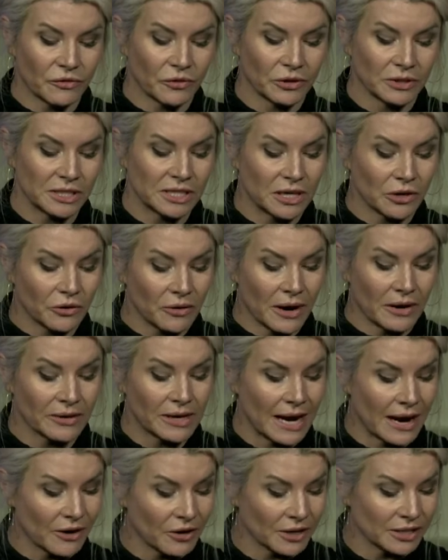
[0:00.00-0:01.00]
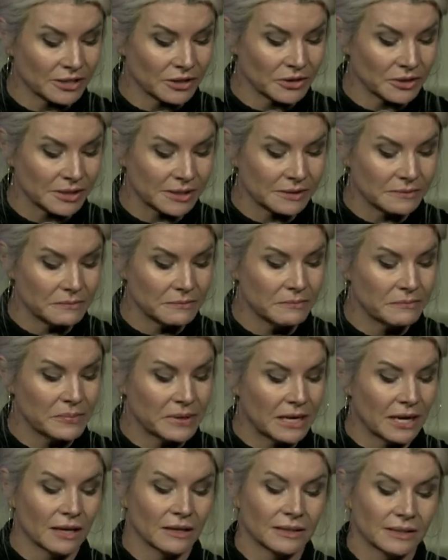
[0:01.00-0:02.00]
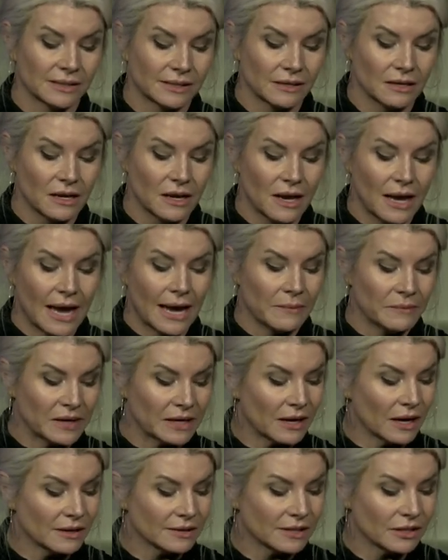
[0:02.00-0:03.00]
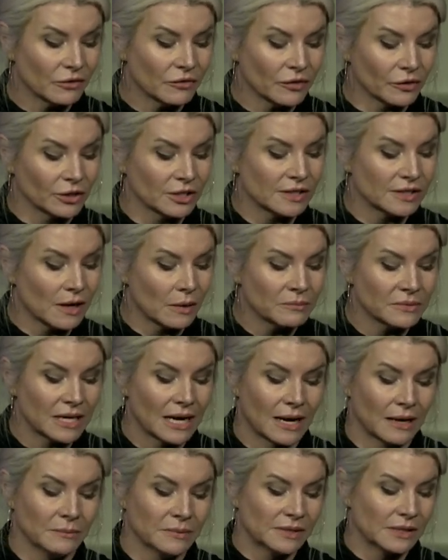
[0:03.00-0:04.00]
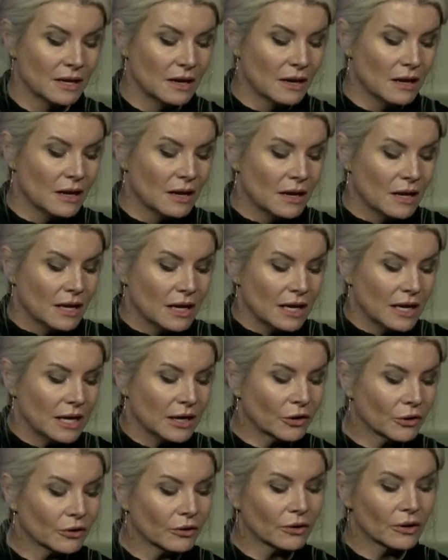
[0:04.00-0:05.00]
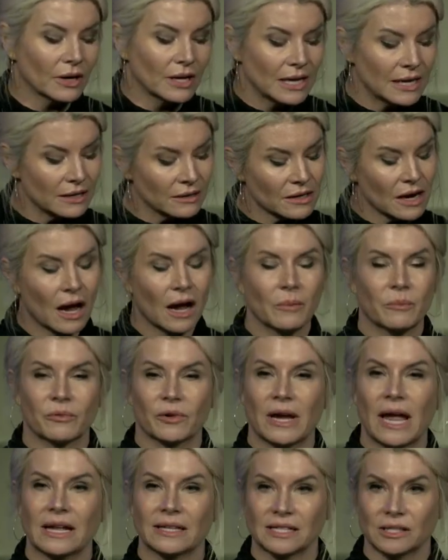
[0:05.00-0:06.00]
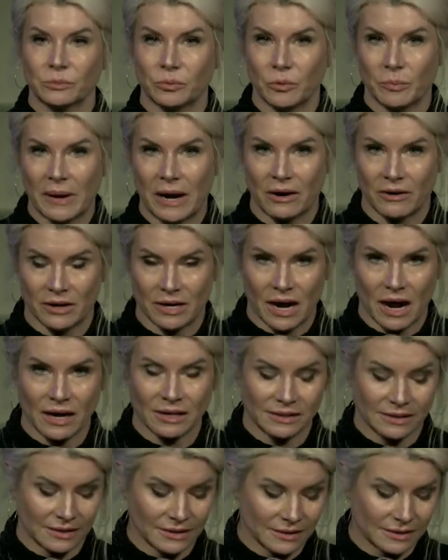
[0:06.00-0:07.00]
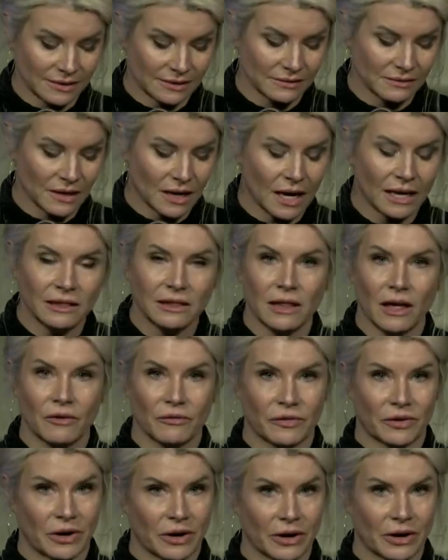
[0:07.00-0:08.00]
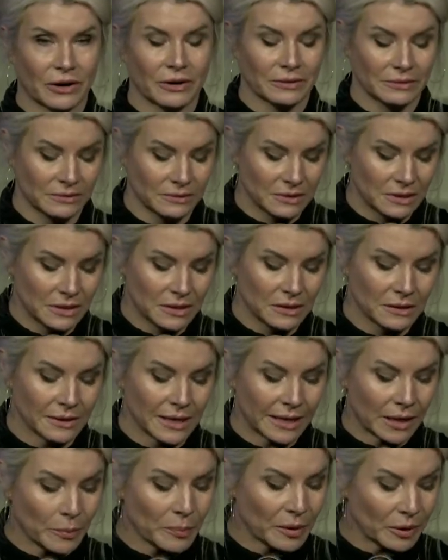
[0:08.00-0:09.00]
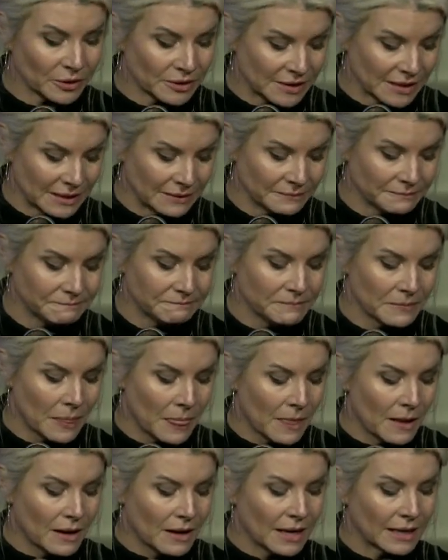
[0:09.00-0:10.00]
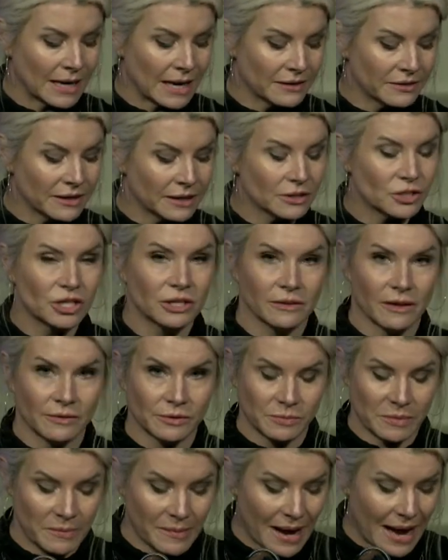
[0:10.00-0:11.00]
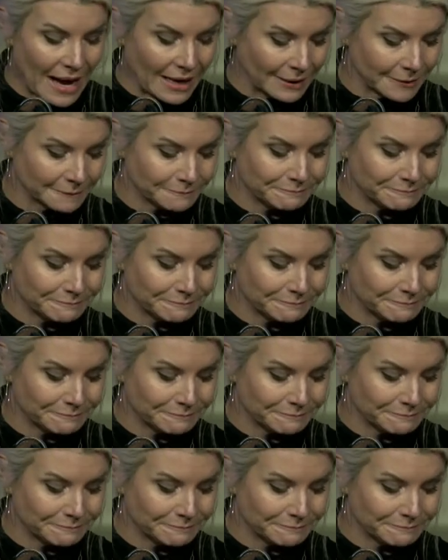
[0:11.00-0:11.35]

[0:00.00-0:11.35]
for its year-round characters because of her sometimes incomprehensible paradoxes. I love her like a person, and I think she loves me back.